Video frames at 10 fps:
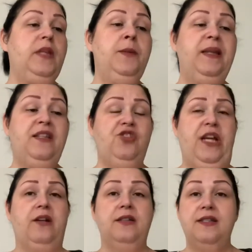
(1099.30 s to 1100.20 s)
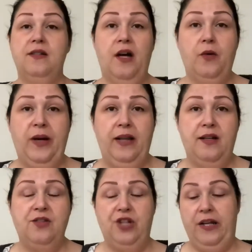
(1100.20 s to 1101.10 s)
But the channel is not a weight
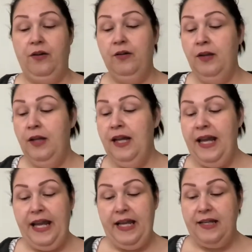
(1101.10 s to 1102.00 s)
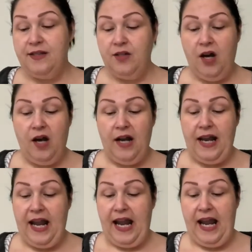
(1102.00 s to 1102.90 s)
loss channel. It is not
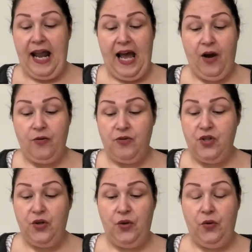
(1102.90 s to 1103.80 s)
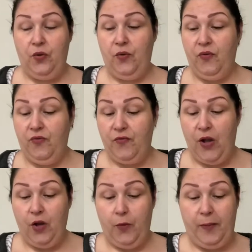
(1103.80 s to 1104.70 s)
a how to
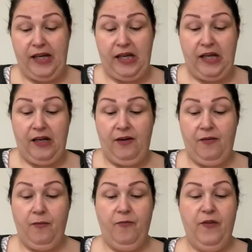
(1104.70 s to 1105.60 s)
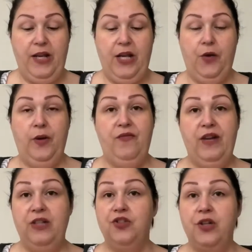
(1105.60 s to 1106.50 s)
follow me video
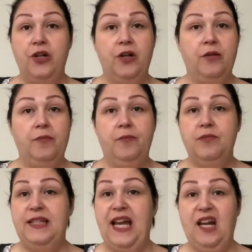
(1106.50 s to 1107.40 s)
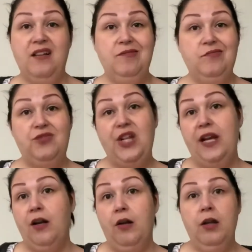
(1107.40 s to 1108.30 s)
adventure tech
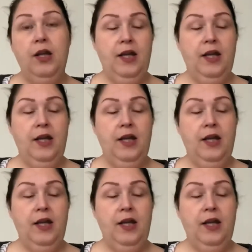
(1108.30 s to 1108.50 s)
channel.